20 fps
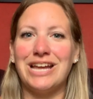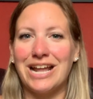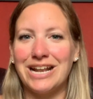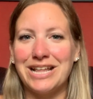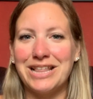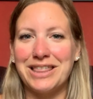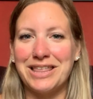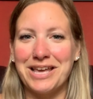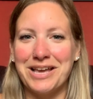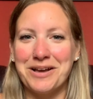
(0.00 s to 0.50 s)

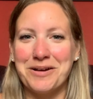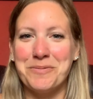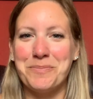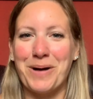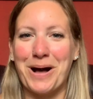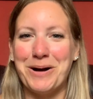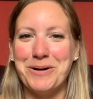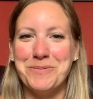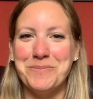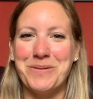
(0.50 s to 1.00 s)
anything
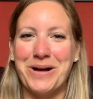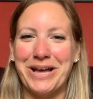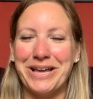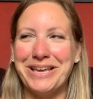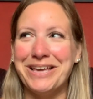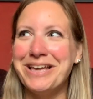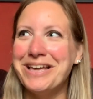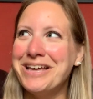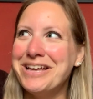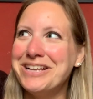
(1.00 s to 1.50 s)
about
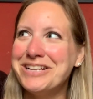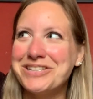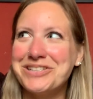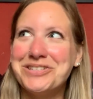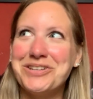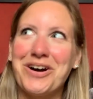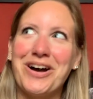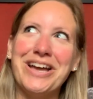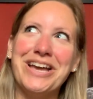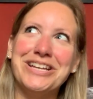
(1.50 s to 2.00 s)
my
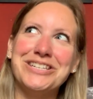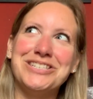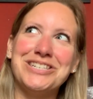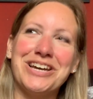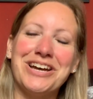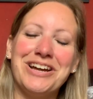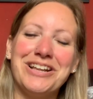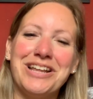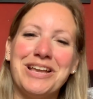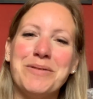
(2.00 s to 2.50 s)
diet
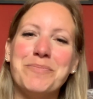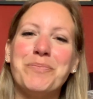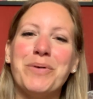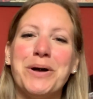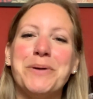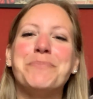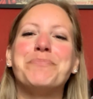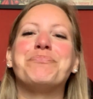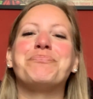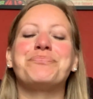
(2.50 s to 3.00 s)
journey,
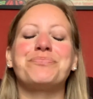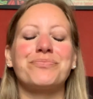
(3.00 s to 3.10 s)
but